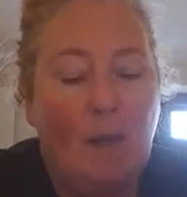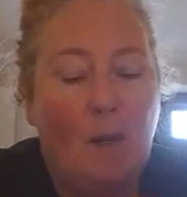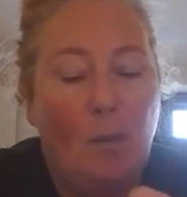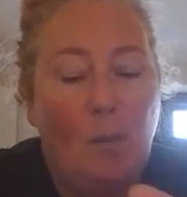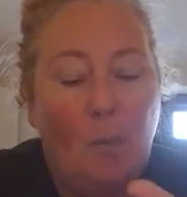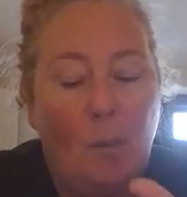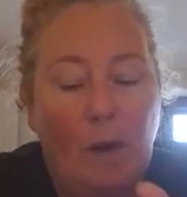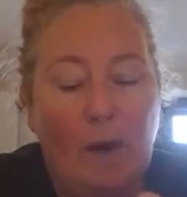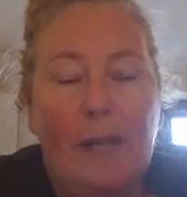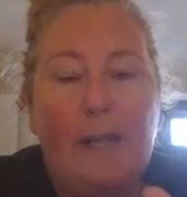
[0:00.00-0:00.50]

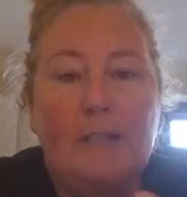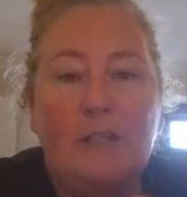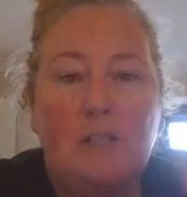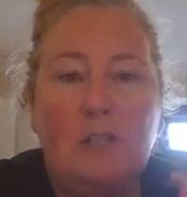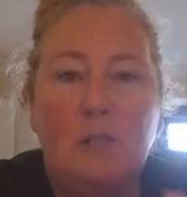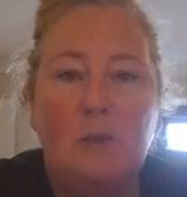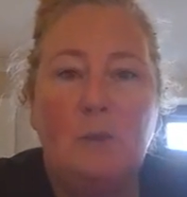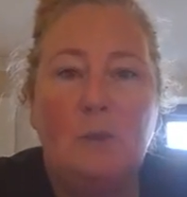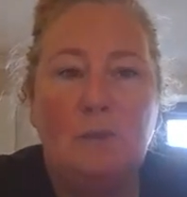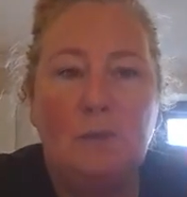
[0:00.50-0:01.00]
What I
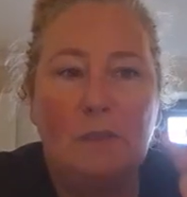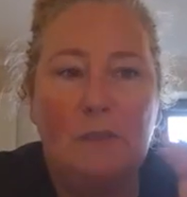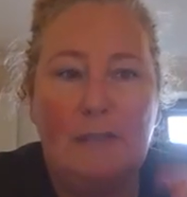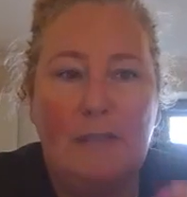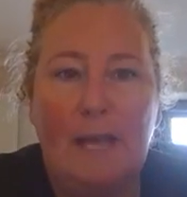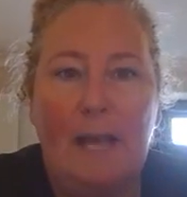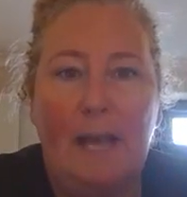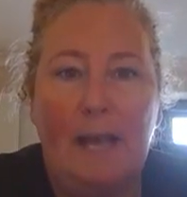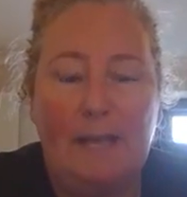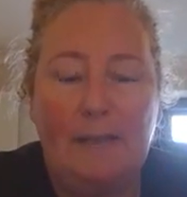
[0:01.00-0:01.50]
do
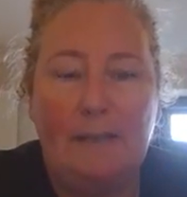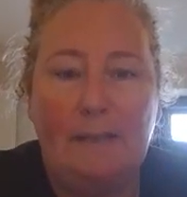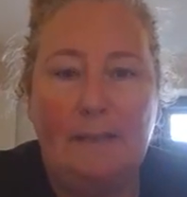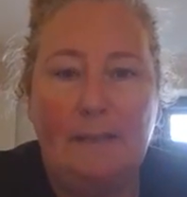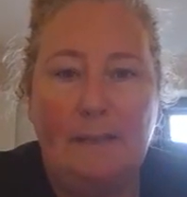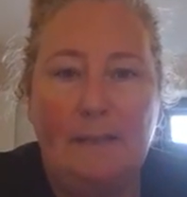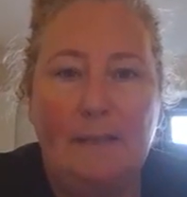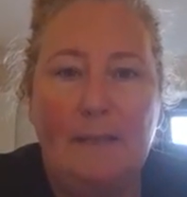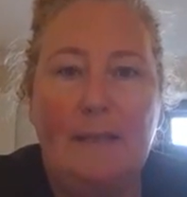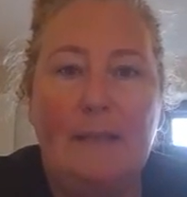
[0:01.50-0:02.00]
today
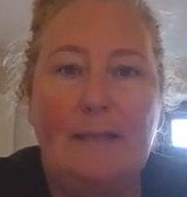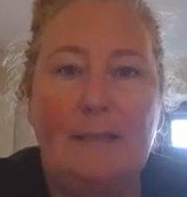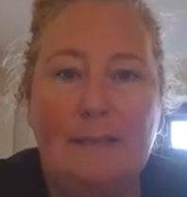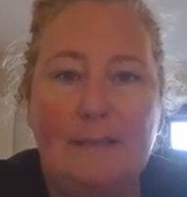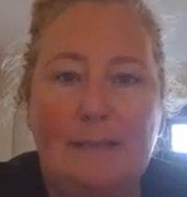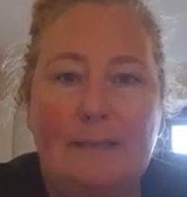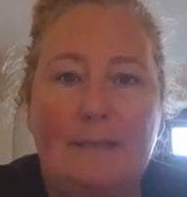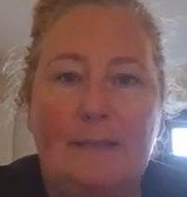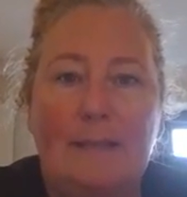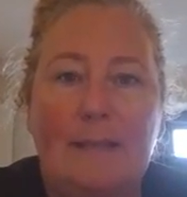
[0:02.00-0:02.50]

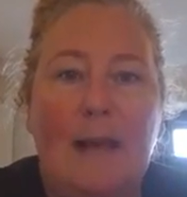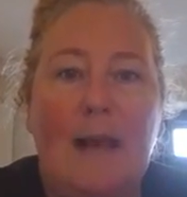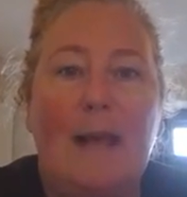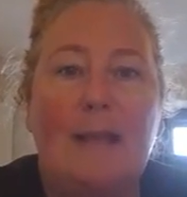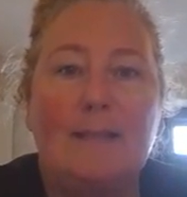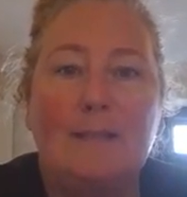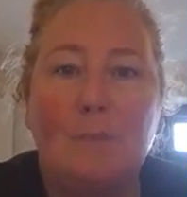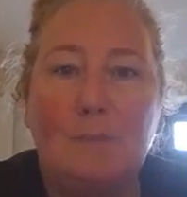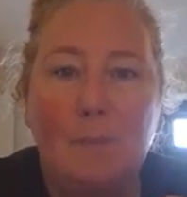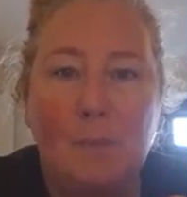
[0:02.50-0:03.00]
is
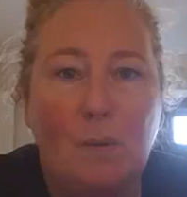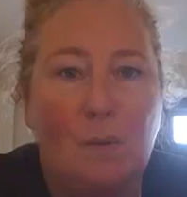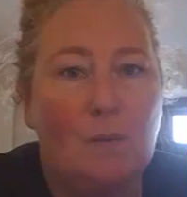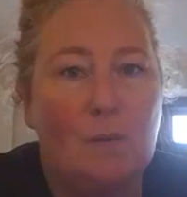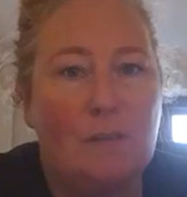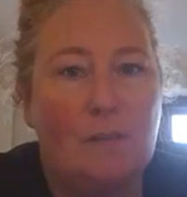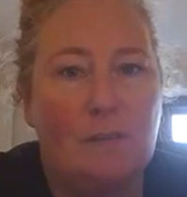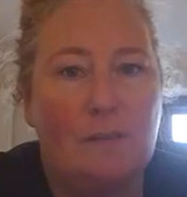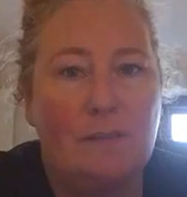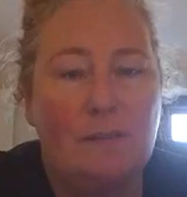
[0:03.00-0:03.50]
as
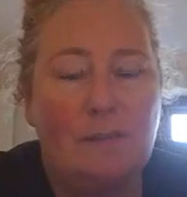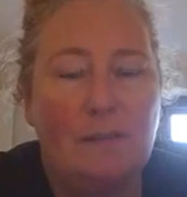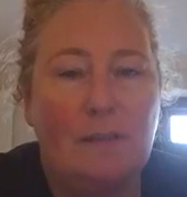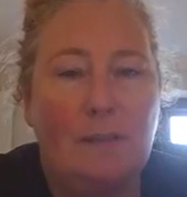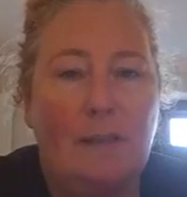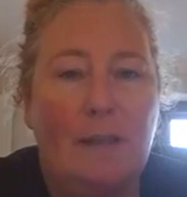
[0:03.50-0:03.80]
important